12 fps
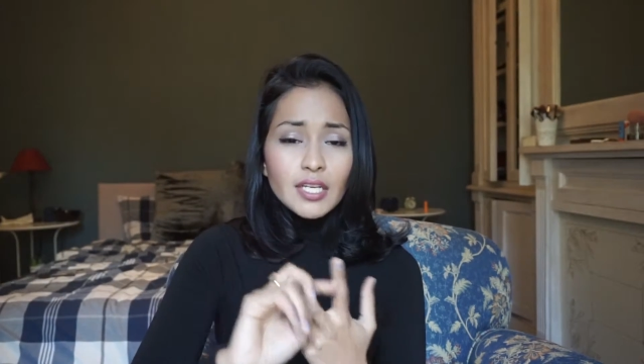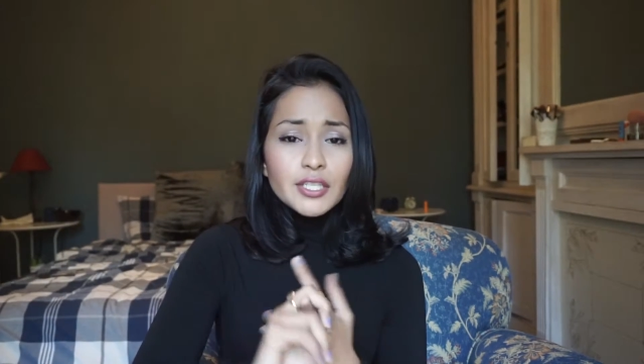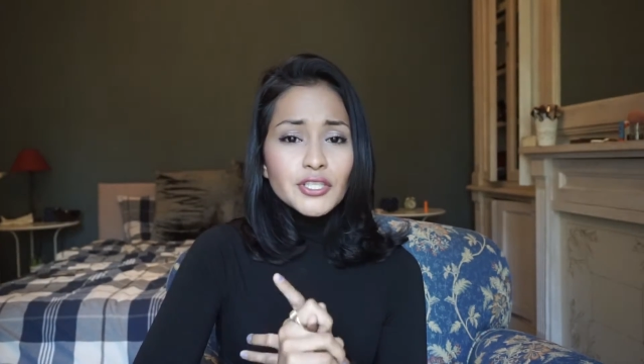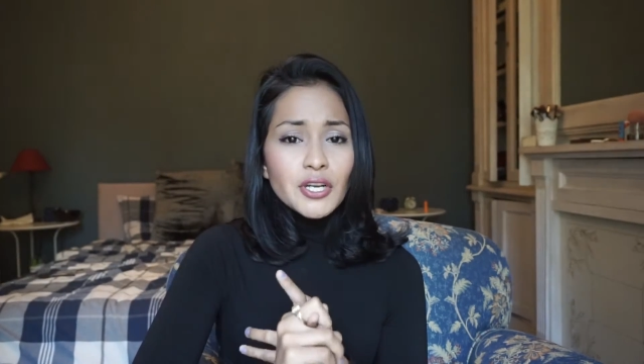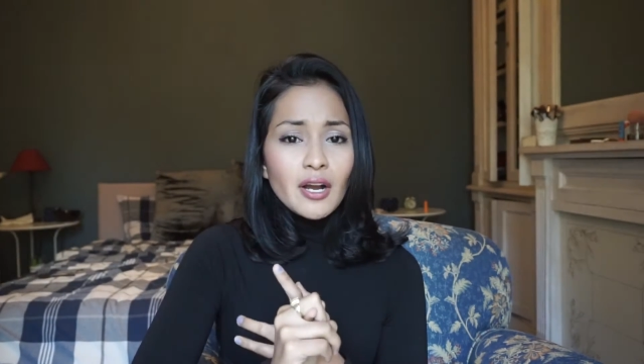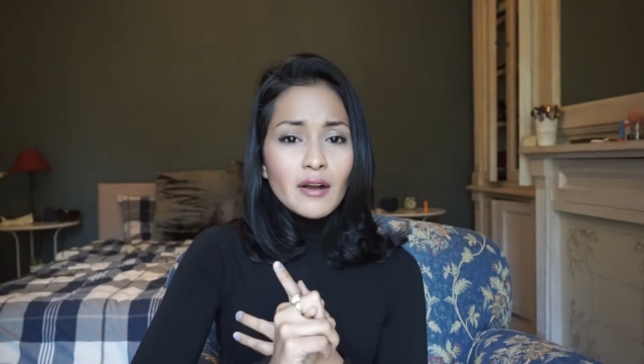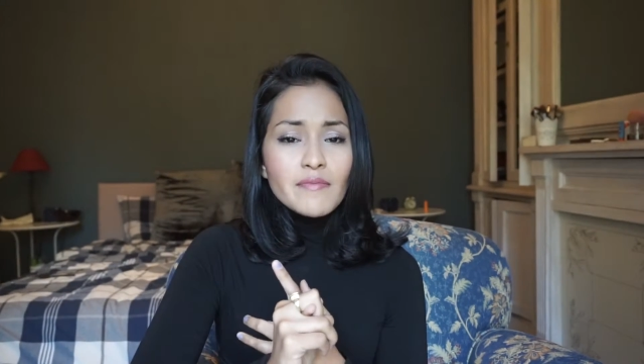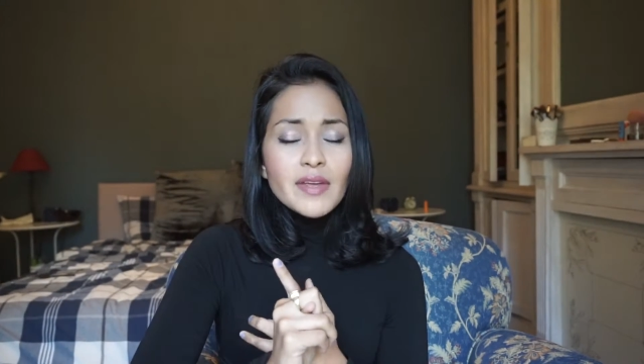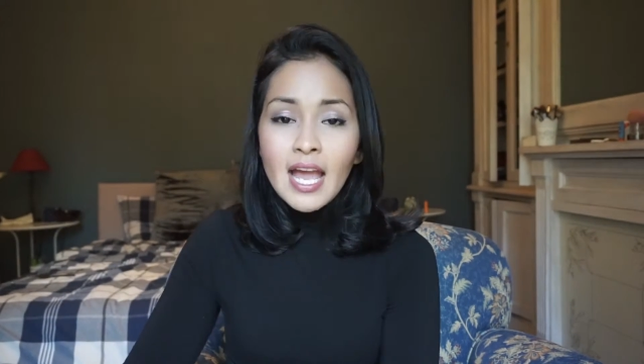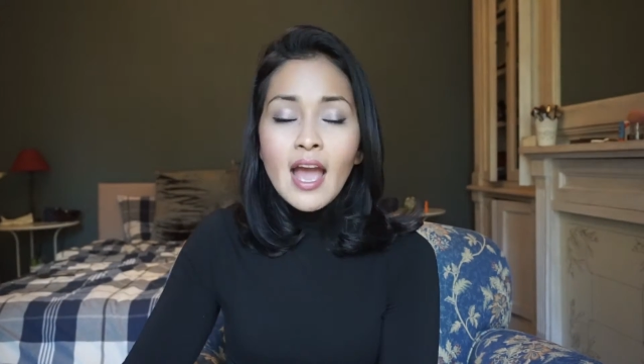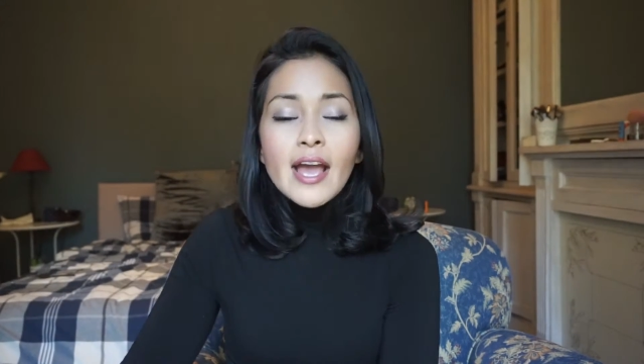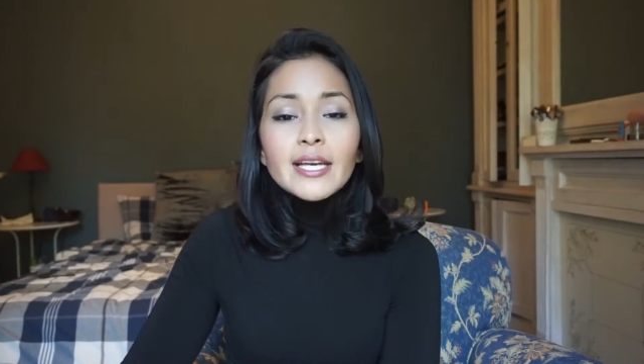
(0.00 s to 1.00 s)
job
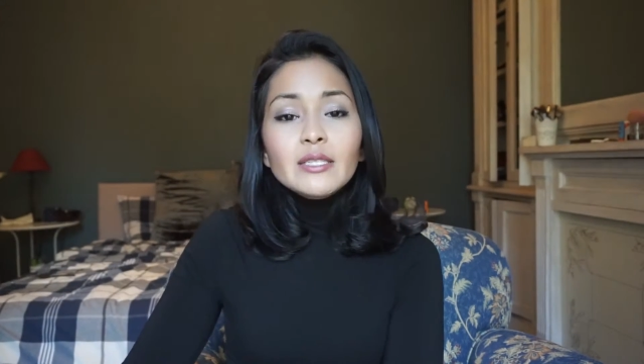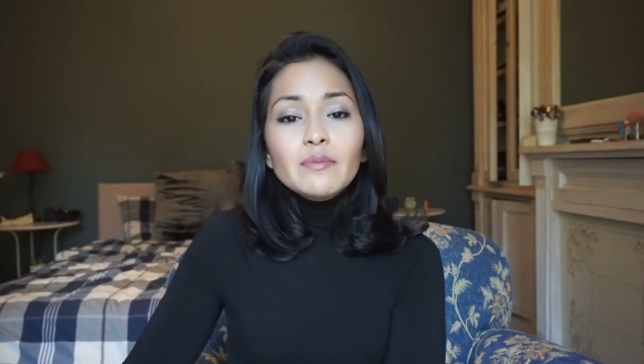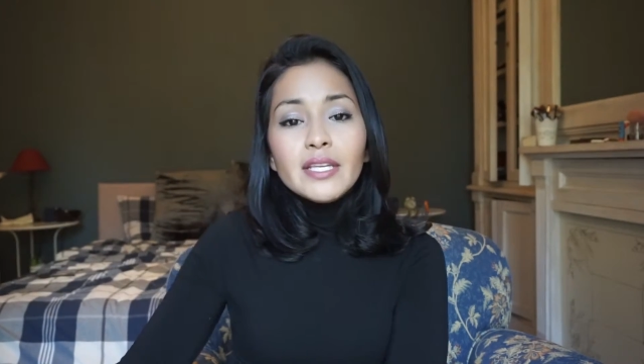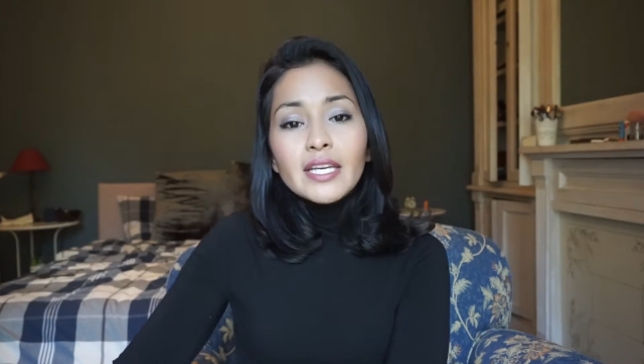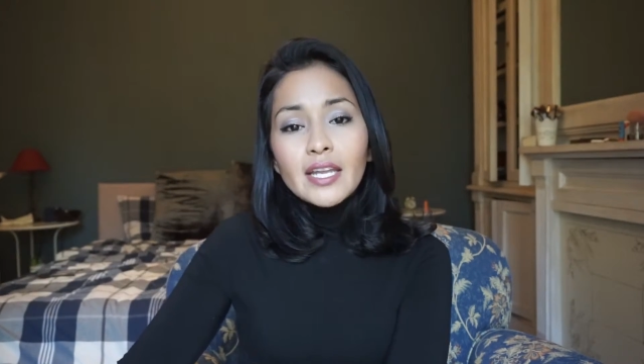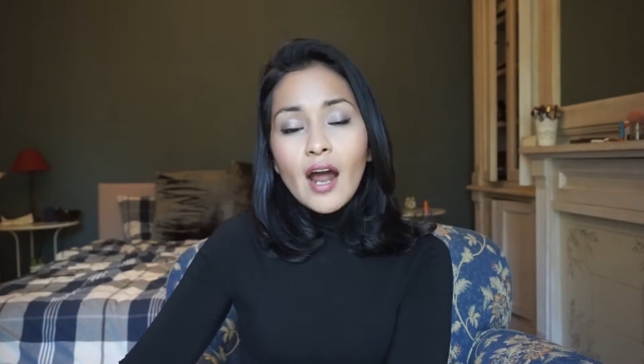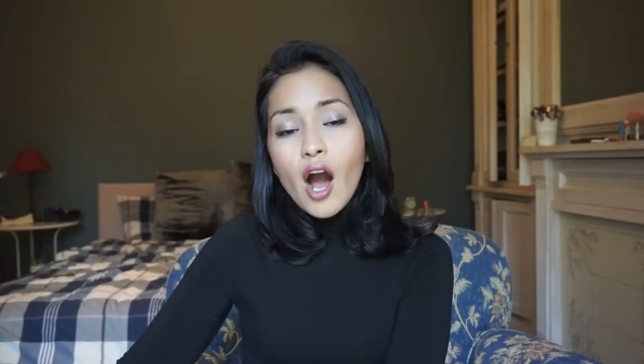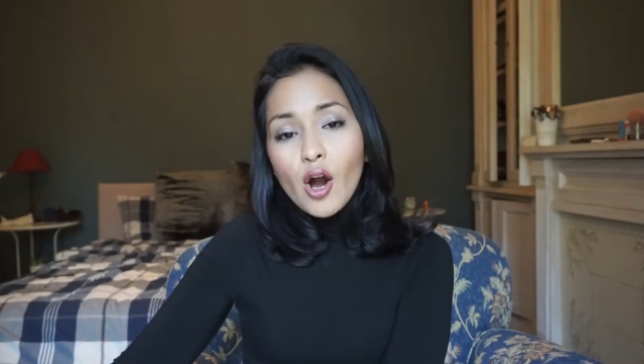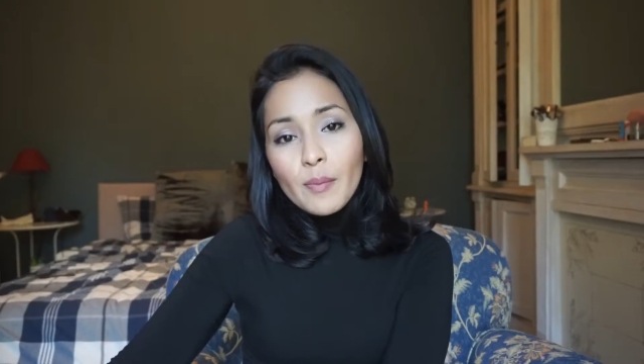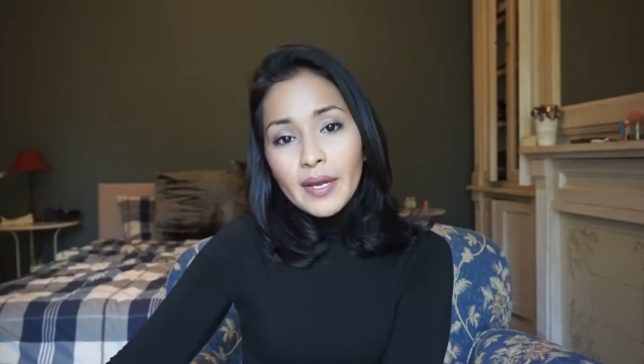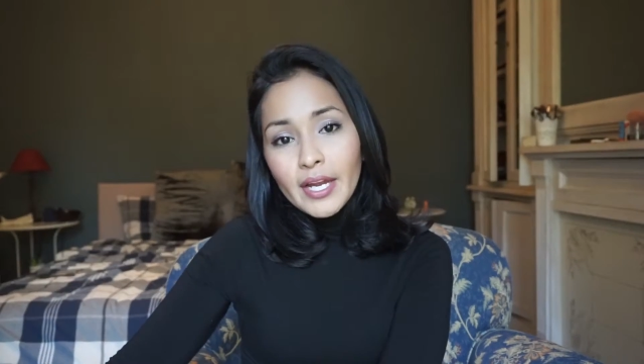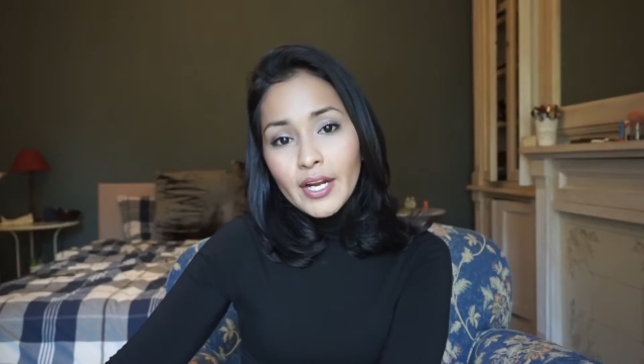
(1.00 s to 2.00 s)
is being an au
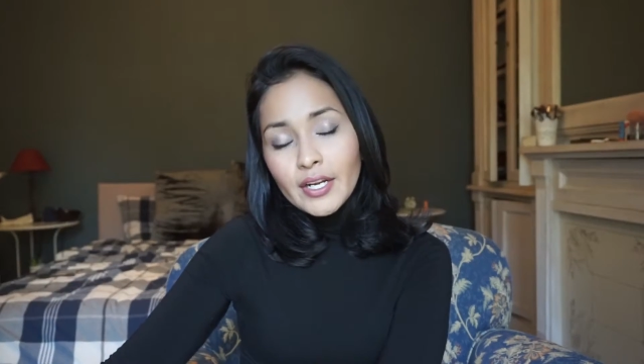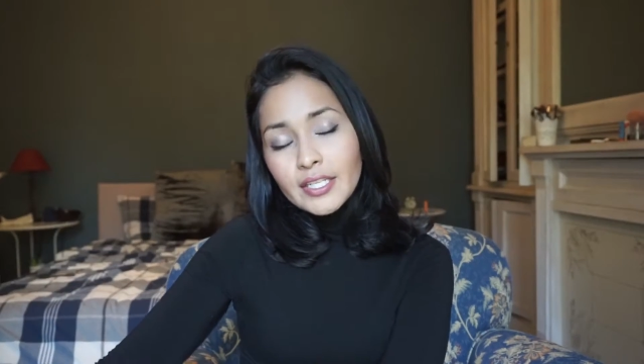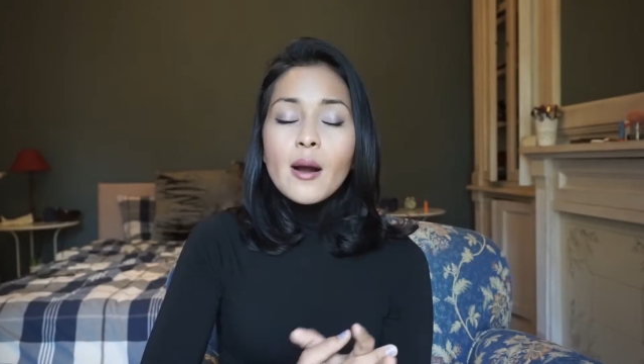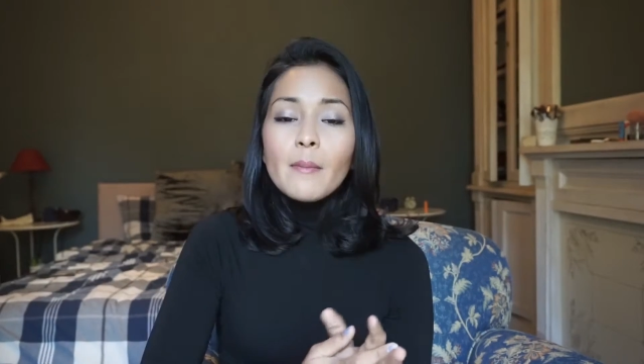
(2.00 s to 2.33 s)
pair,